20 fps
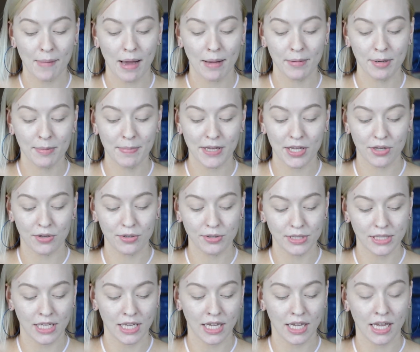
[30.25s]
I'm going to be
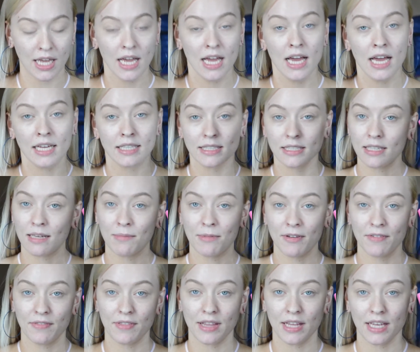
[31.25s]
using some
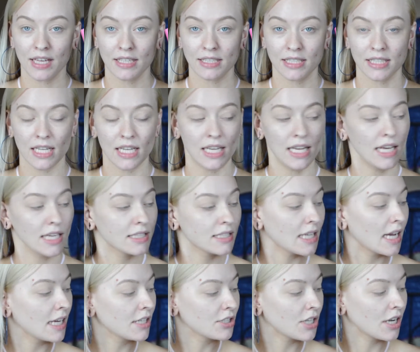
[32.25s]
of these NYX
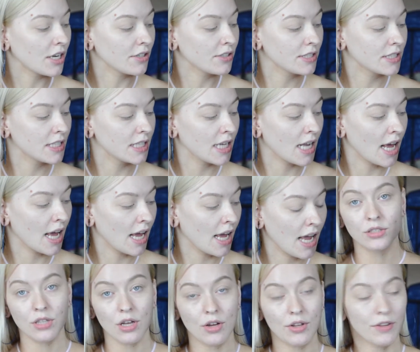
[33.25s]
eyeshadows
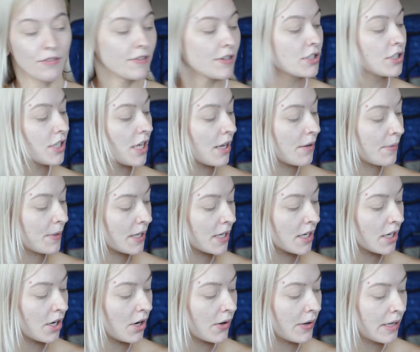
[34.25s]
today. So the first shade we're
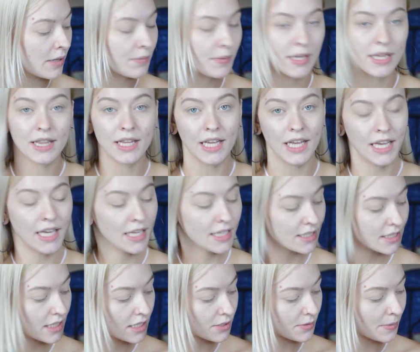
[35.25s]
going to go in with
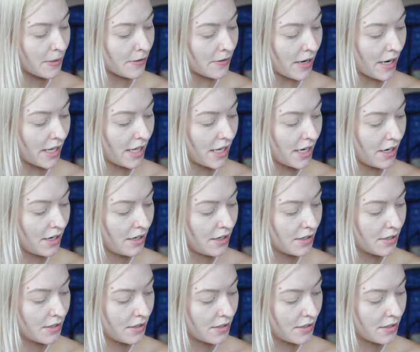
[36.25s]
is this one right here.